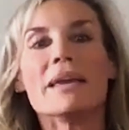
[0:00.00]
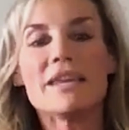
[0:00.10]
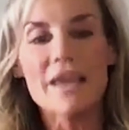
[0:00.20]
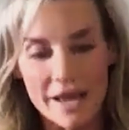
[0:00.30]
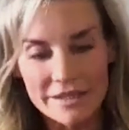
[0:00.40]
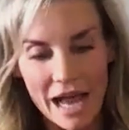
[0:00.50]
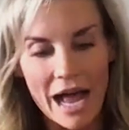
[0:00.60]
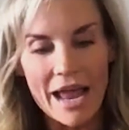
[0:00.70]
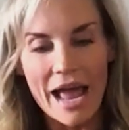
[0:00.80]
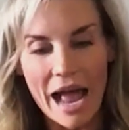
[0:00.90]
Yes,
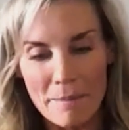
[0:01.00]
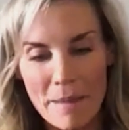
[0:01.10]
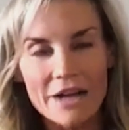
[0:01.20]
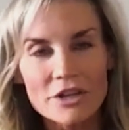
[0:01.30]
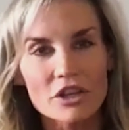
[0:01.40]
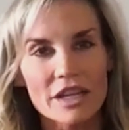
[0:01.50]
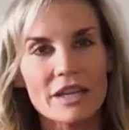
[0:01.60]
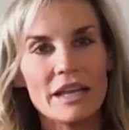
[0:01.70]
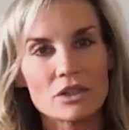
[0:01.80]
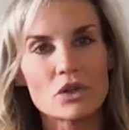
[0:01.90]
I'm
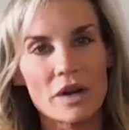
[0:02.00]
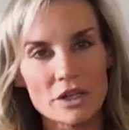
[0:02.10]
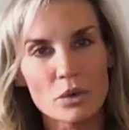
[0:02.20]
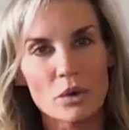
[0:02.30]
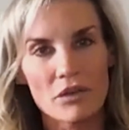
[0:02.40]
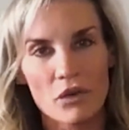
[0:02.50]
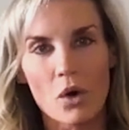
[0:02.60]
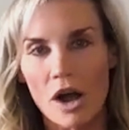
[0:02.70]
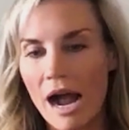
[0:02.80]
actually in 2024,